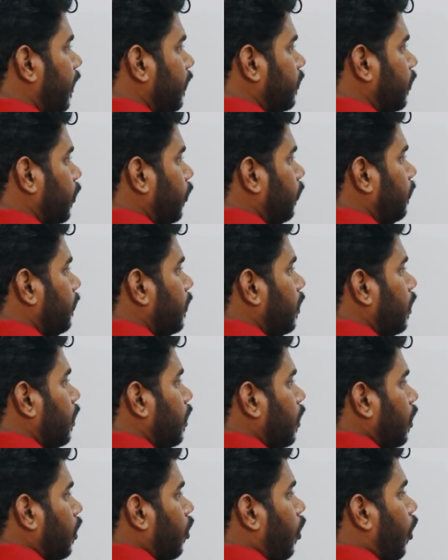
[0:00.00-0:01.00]
assume
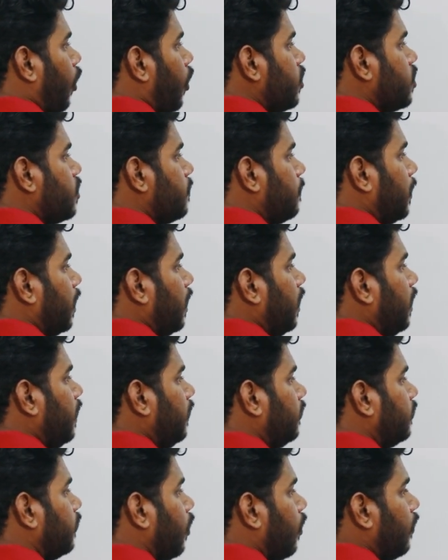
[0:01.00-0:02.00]
cost
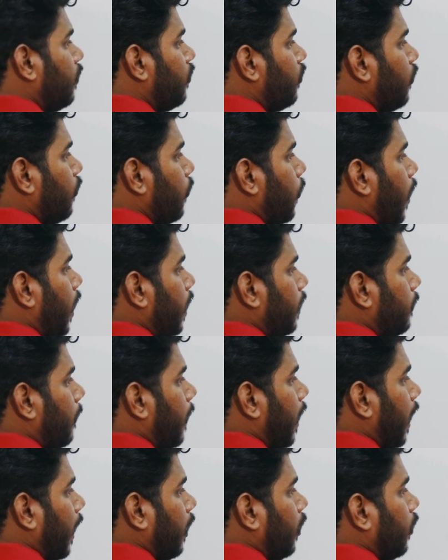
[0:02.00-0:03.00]
price of one
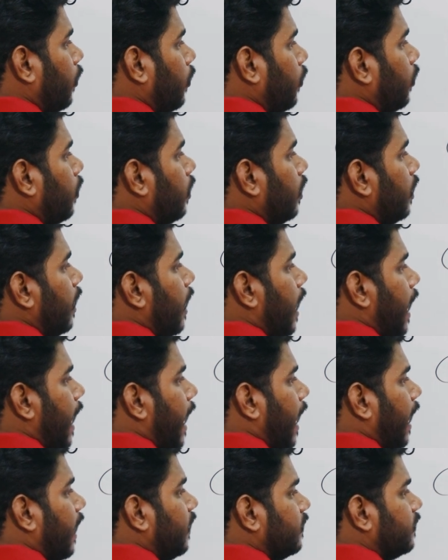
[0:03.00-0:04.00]
mango
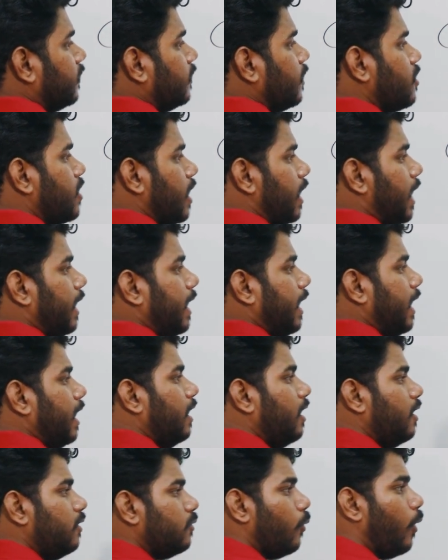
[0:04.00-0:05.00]
as, shall I take it
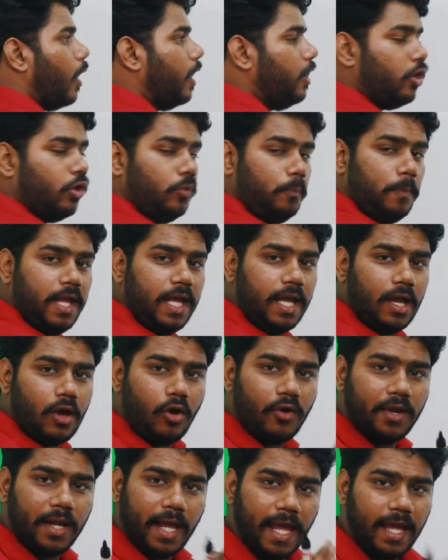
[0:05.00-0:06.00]
as 1 rupee
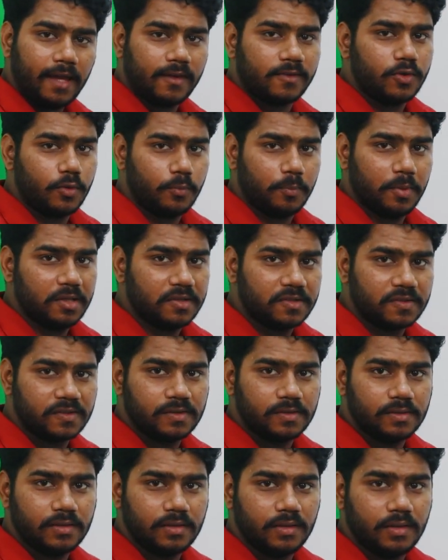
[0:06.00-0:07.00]
or X rupees?